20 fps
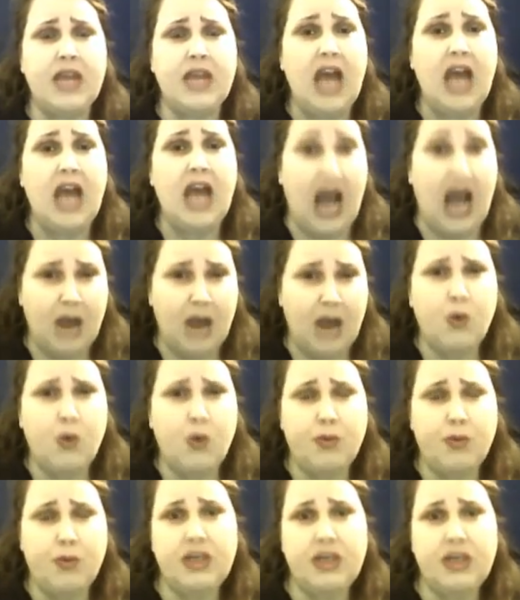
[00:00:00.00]
I won't
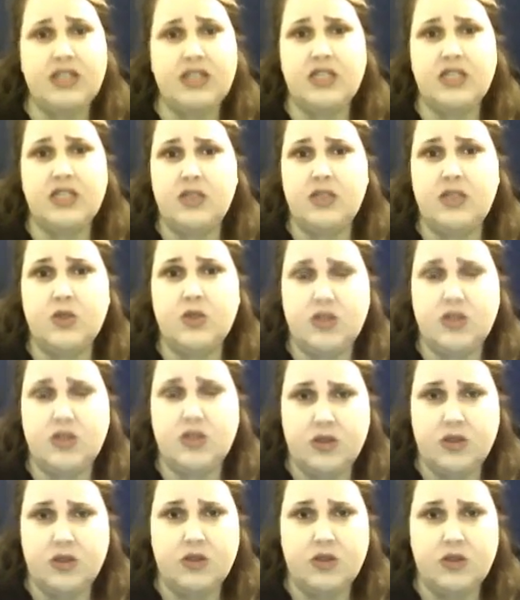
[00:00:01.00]
be continuing to
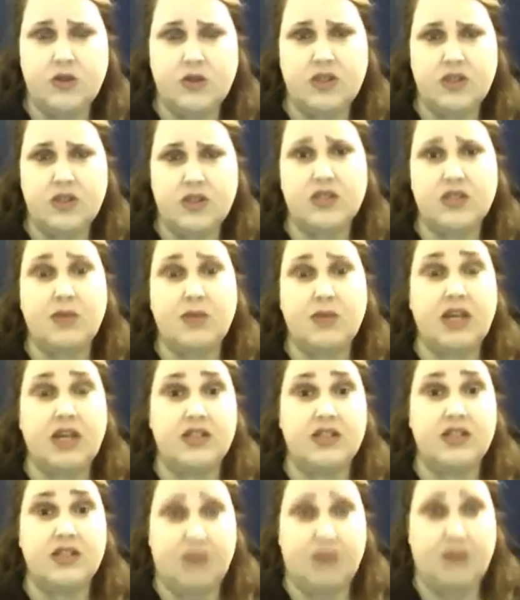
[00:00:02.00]
do this because
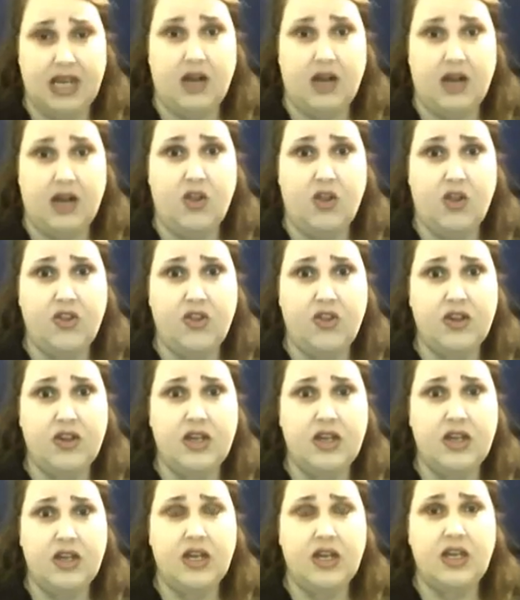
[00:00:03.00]
of my health.
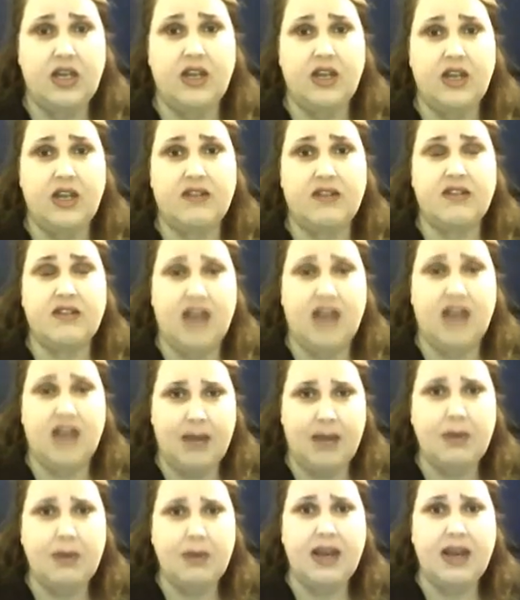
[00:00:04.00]
It's time
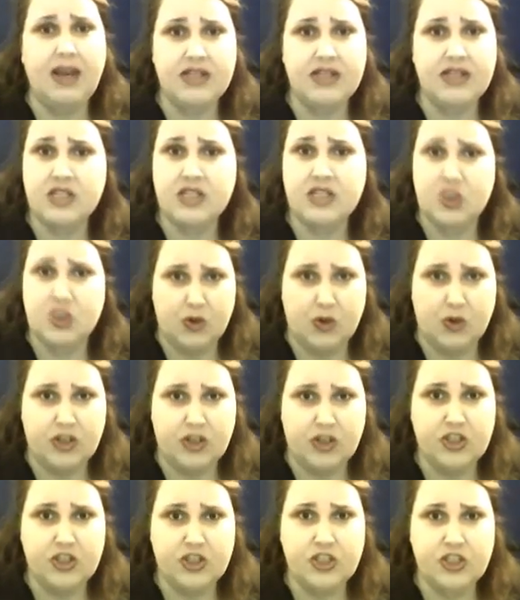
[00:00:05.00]
to pass the
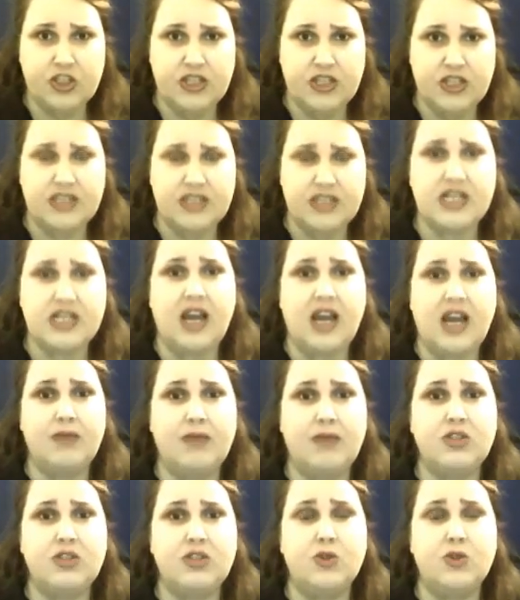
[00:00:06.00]
torch. It's time
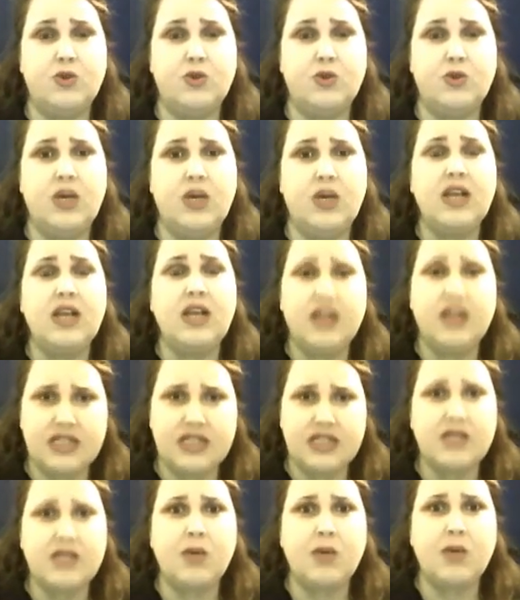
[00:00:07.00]
to let
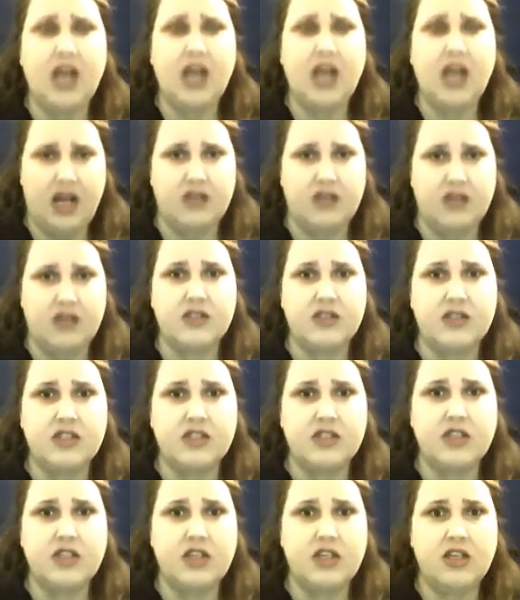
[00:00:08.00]
someone else
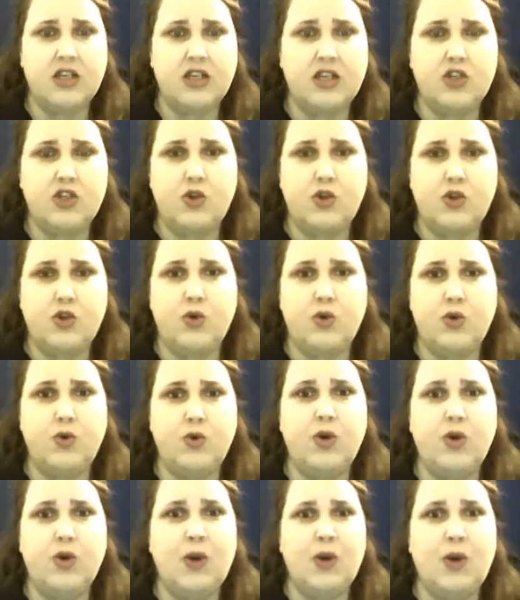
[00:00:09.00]
do
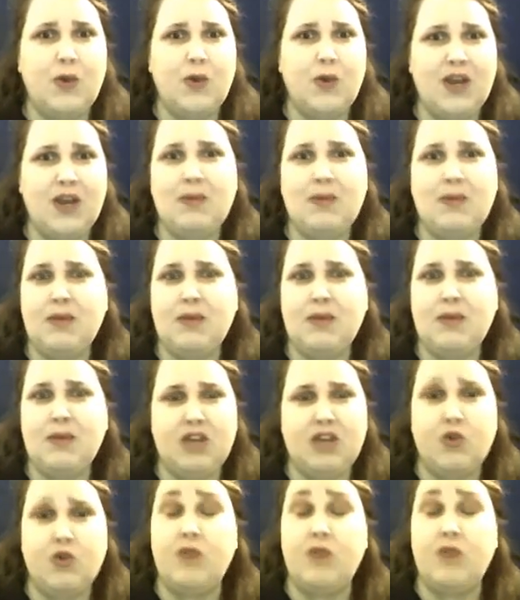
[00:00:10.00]
what had been my
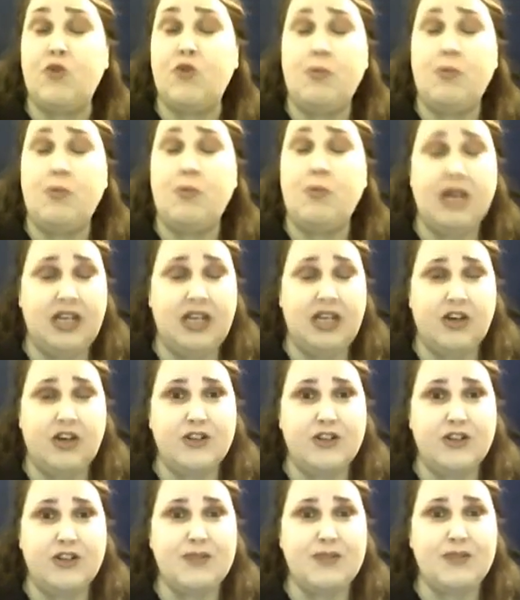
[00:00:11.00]
dream for many
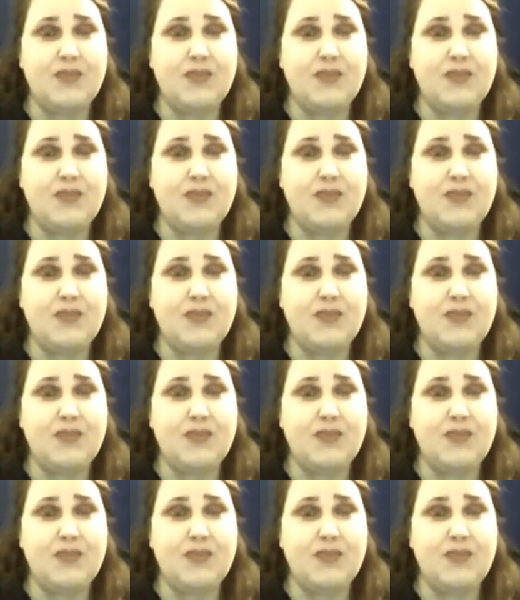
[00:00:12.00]
years.